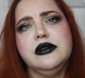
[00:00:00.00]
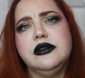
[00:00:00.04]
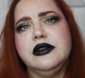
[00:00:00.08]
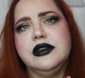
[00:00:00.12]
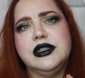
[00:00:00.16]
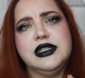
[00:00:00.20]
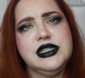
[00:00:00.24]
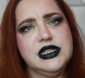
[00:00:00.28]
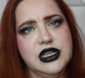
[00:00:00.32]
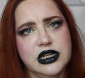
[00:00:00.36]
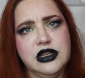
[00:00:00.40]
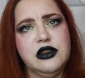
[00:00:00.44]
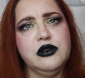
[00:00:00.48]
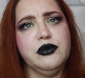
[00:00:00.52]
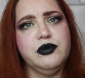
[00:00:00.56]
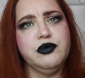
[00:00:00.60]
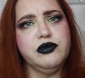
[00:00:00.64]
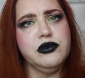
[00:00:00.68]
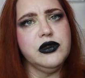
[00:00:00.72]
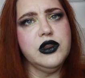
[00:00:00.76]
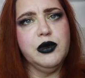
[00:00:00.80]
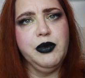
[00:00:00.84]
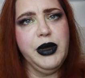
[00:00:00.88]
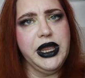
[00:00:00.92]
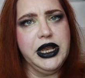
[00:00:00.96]
It's not
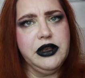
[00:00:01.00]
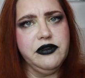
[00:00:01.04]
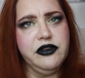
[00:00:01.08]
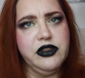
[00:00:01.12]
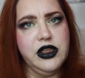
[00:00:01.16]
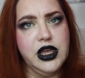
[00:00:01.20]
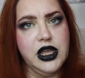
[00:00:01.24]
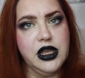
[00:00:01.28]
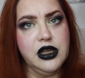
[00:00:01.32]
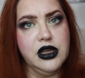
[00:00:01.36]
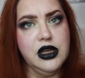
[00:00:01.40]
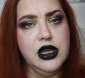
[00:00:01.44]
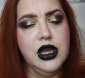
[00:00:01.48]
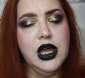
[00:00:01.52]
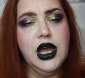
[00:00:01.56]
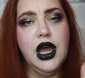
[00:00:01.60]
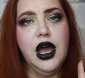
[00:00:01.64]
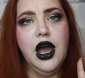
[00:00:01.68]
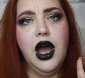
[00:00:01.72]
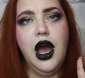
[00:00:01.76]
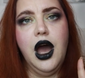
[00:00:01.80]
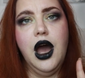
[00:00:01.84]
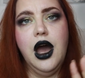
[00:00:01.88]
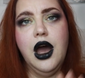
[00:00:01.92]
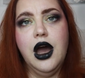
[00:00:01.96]
the main thing.
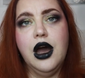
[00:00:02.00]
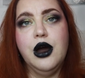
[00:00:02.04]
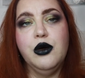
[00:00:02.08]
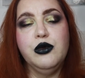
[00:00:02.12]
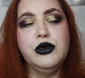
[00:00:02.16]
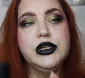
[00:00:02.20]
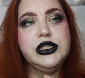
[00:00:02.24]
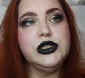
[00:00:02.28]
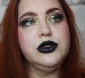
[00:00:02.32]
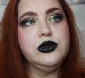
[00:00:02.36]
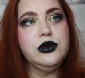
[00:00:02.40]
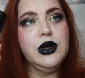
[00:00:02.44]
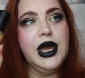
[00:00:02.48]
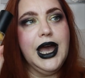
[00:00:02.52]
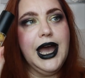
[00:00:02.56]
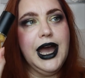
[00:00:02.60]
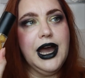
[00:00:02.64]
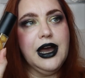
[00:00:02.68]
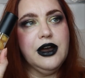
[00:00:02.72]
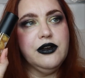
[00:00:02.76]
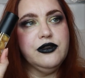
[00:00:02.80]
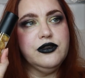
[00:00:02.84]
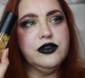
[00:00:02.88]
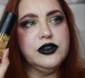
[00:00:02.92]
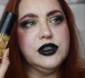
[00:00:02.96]
We do
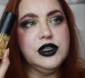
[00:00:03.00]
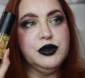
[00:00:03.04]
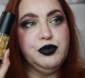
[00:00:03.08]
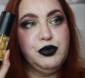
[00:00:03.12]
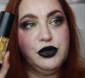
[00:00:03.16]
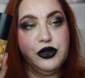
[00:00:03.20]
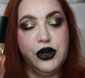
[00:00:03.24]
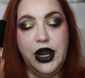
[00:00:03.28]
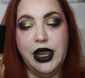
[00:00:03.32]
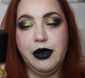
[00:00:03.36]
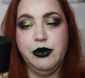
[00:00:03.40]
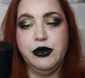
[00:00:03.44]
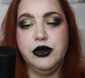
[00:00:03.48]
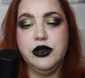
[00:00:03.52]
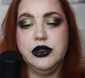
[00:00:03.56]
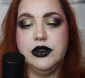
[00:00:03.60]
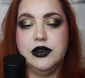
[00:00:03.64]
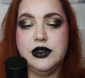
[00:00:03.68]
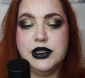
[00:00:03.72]
have the primer.